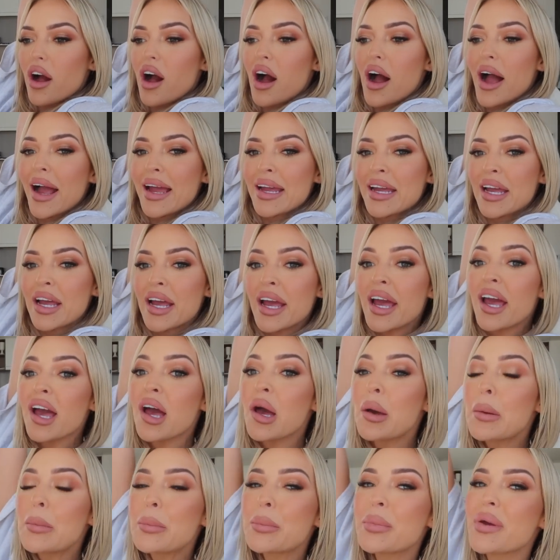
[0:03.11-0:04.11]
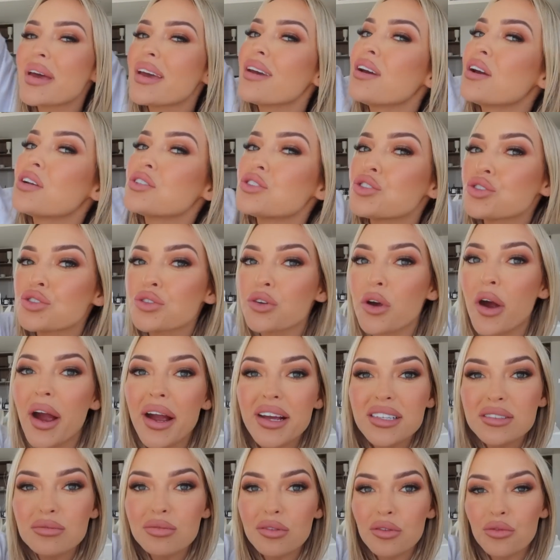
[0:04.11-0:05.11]
I am
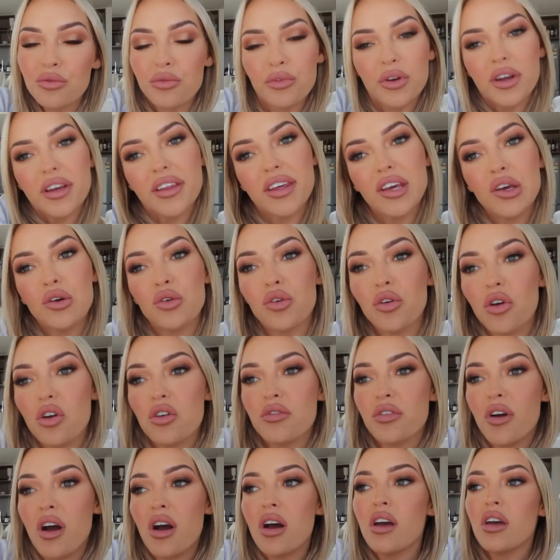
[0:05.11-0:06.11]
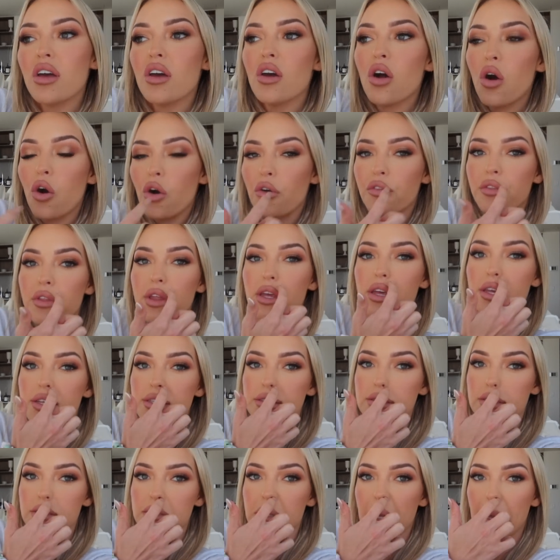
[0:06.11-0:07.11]
trying to be really good over on
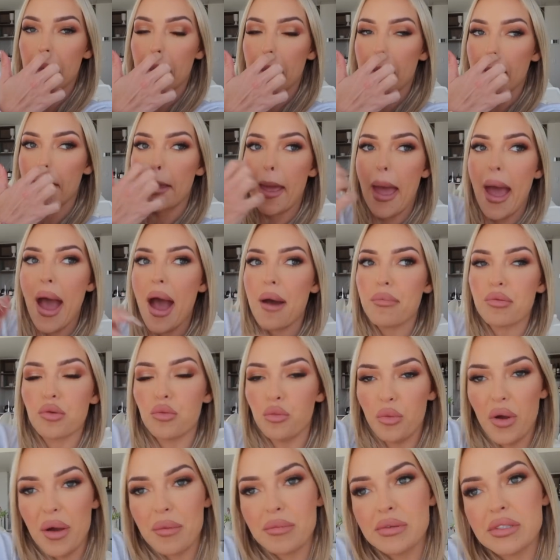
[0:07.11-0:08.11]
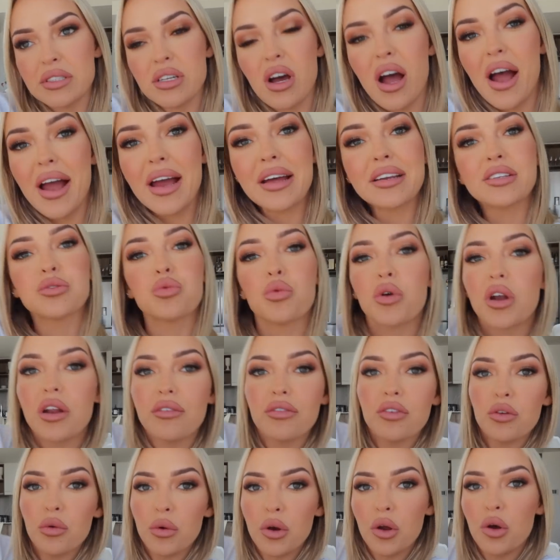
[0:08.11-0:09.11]
this app, website,
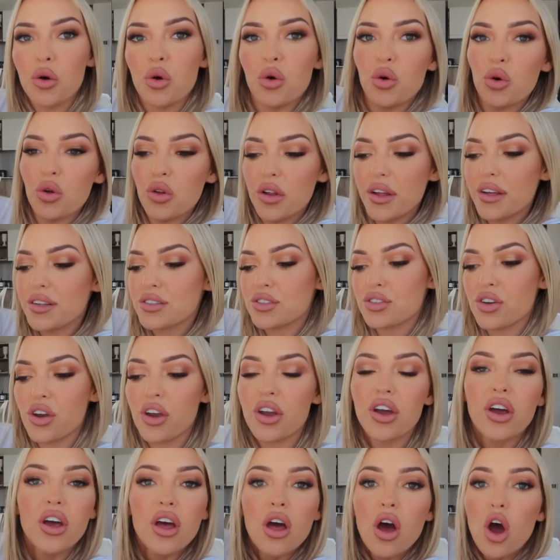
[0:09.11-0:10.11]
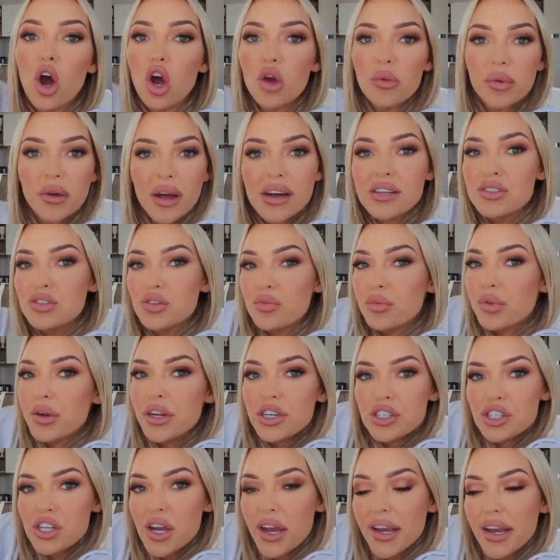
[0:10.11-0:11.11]
whatever you want to call it. So hope you guys are
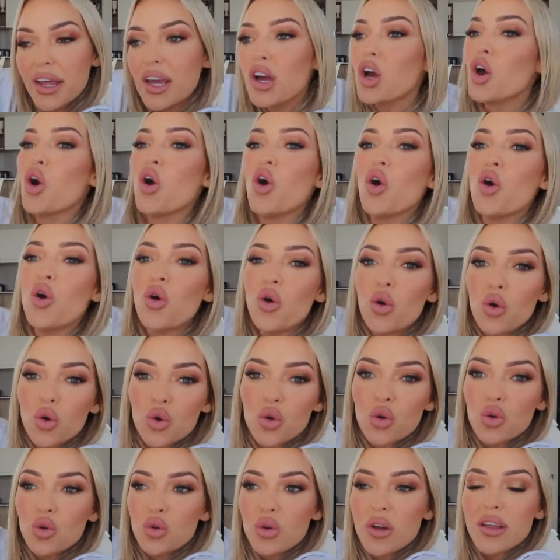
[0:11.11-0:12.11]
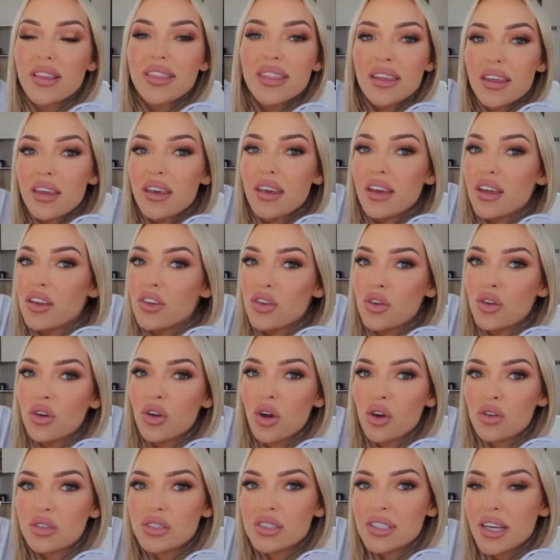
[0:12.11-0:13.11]
appreciating all the new
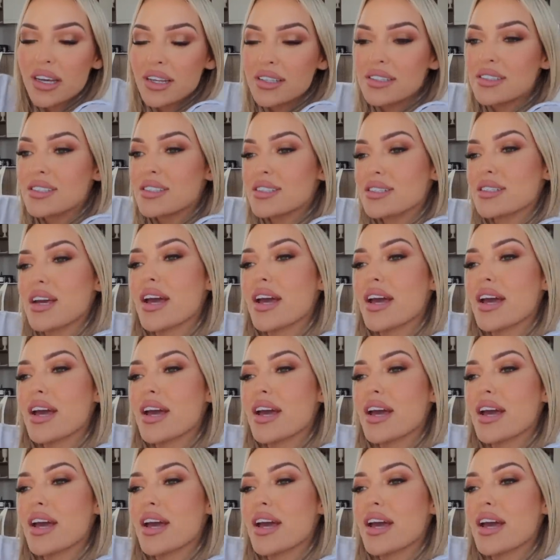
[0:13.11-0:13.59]
content.